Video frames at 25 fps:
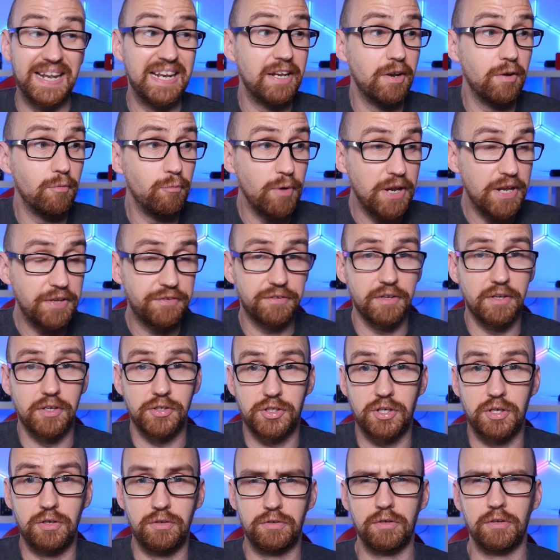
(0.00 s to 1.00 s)
in the research
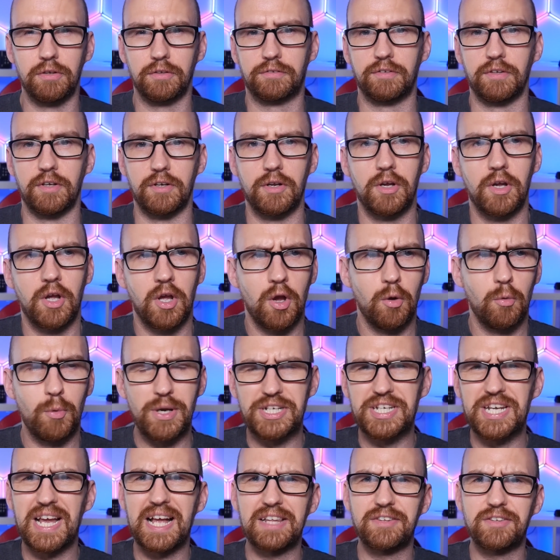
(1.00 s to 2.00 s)
conducted,
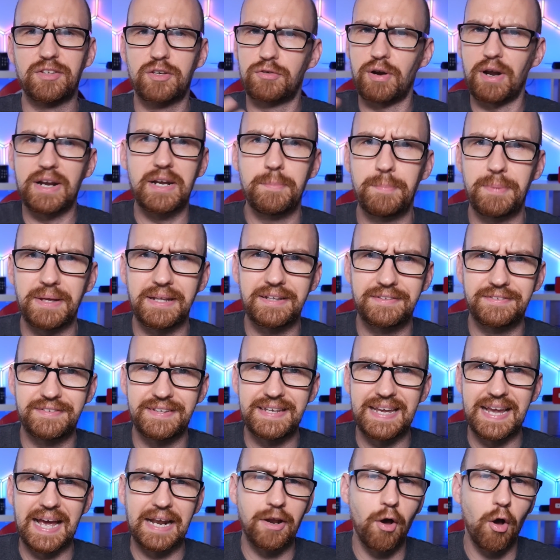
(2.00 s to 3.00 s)
which adds
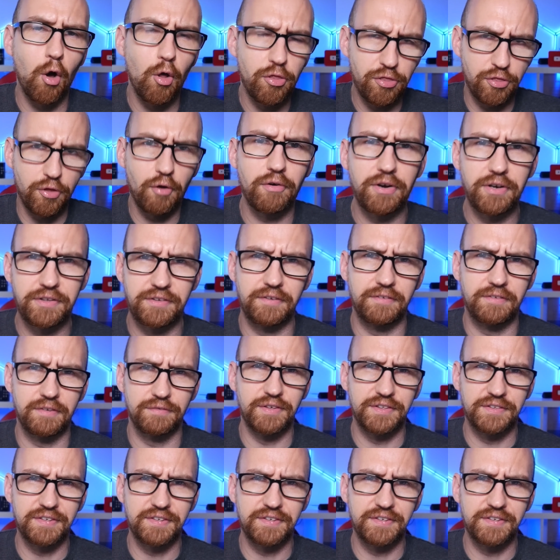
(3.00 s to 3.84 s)
credibility and authority to the